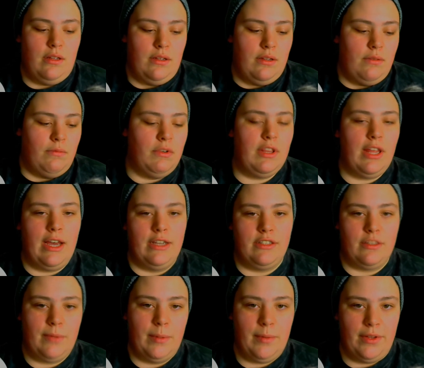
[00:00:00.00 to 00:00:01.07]
relies
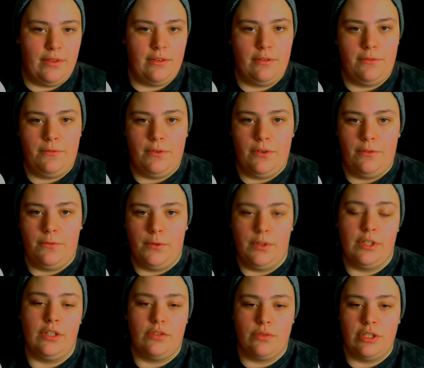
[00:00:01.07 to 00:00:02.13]
on my mother for food
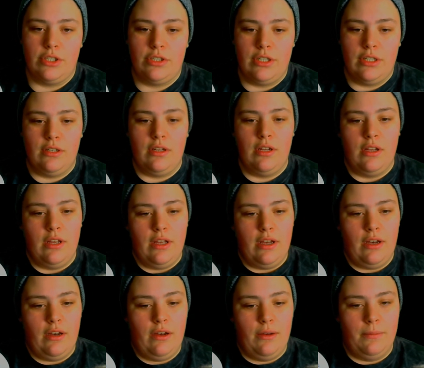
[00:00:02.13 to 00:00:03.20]
and nutrition,
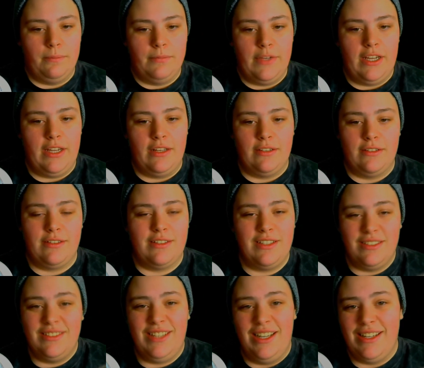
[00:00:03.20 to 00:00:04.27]
and
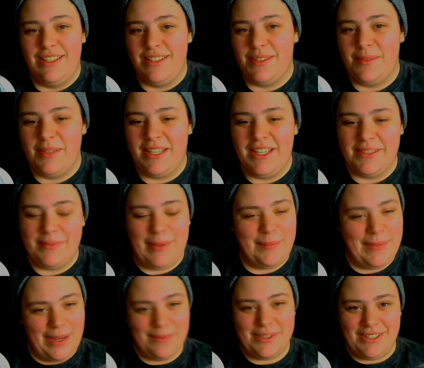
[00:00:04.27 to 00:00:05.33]
still does because my
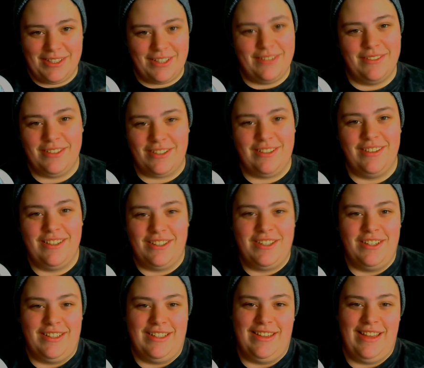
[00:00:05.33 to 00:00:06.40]
mom's the
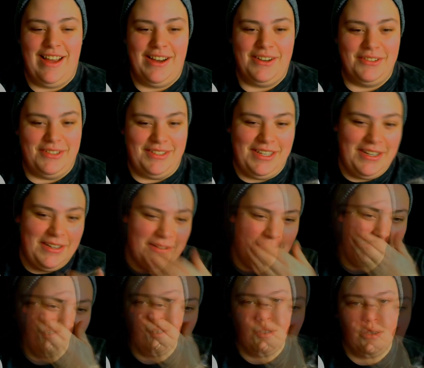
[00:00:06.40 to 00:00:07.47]
cook of the house.
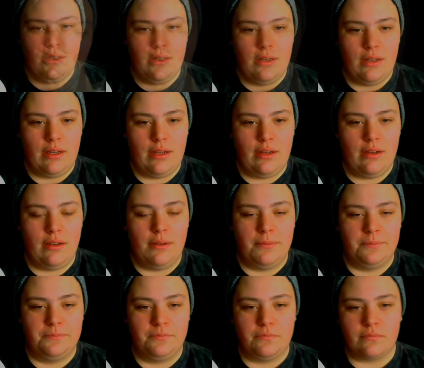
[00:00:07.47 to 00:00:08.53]

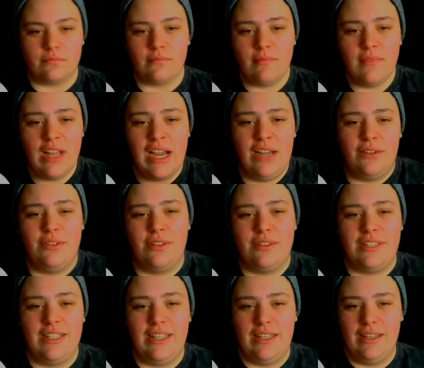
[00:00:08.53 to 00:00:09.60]
I also
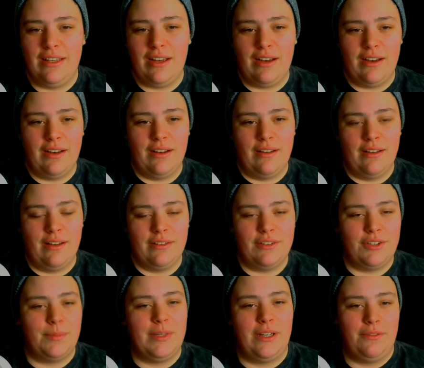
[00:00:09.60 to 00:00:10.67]
see a
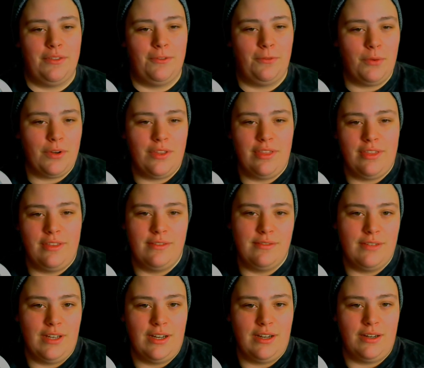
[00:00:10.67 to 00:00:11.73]
little bit of the fourth
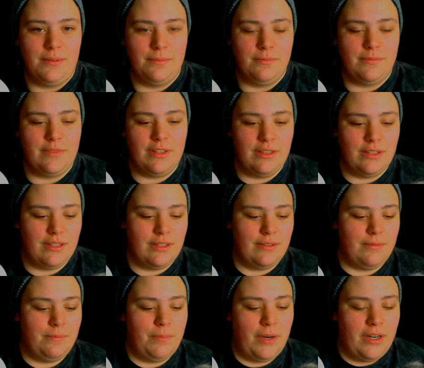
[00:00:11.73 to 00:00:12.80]

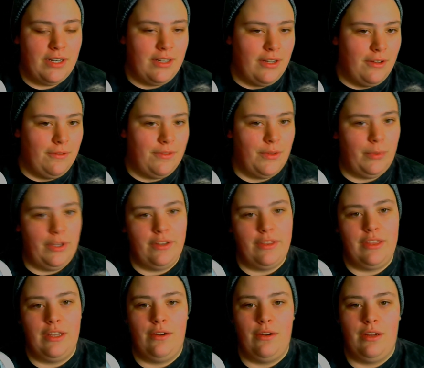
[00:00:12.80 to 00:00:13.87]
part of the wheel
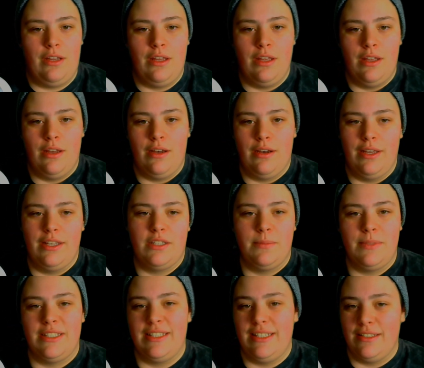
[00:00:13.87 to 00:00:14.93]
theory,
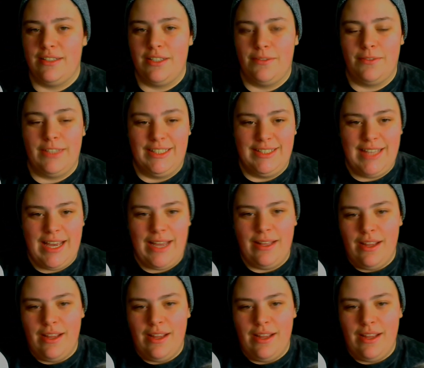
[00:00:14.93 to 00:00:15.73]
intimacy and stuff like that.